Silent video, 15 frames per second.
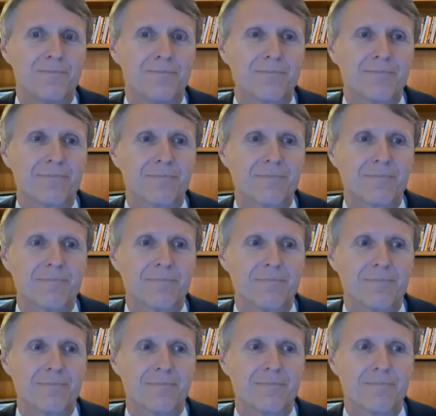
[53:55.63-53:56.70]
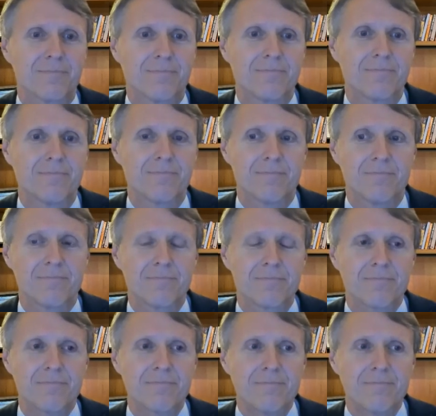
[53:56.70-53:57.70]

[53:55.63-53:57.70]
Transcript: No one is speaking in this clip.